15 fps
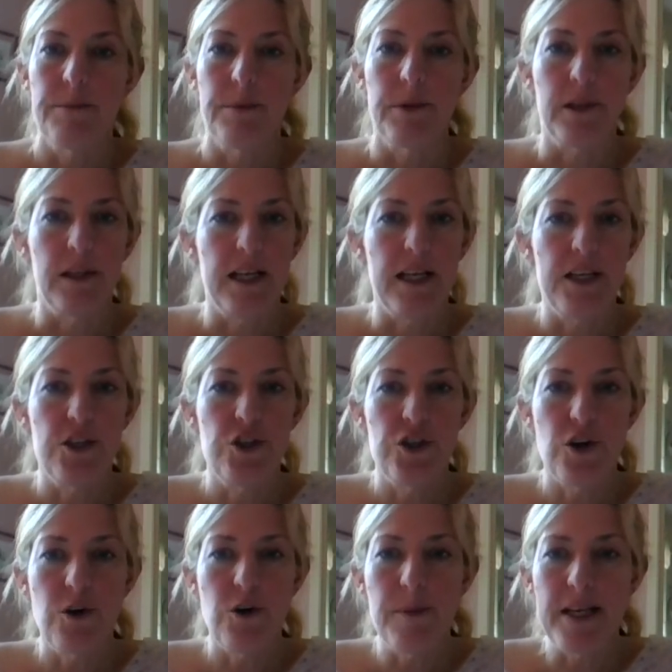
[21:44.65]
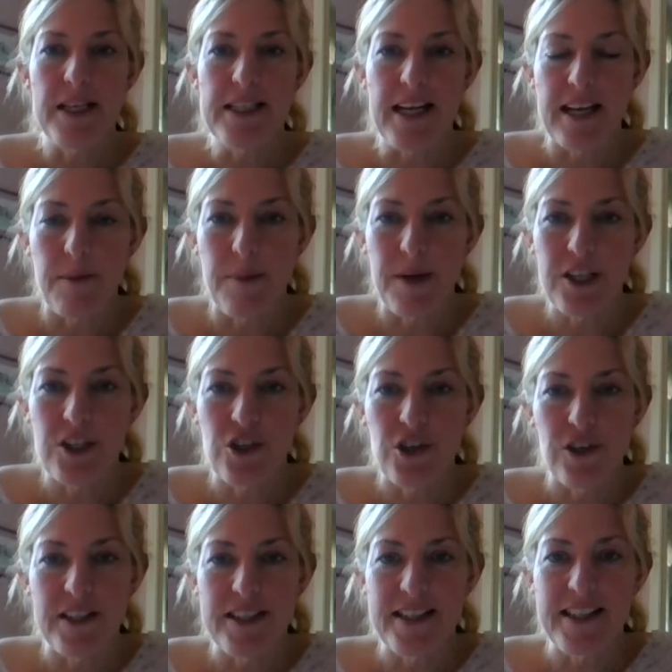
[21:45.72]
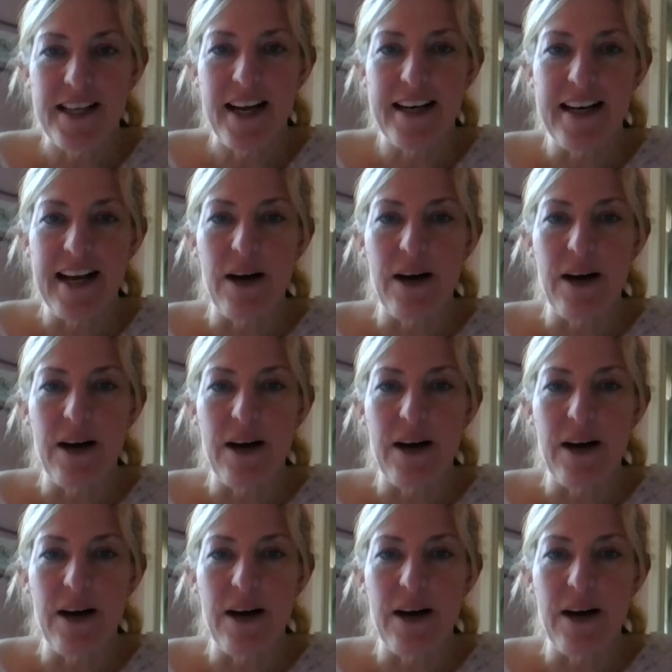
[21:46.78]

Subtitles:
please show me. Take a picture and send.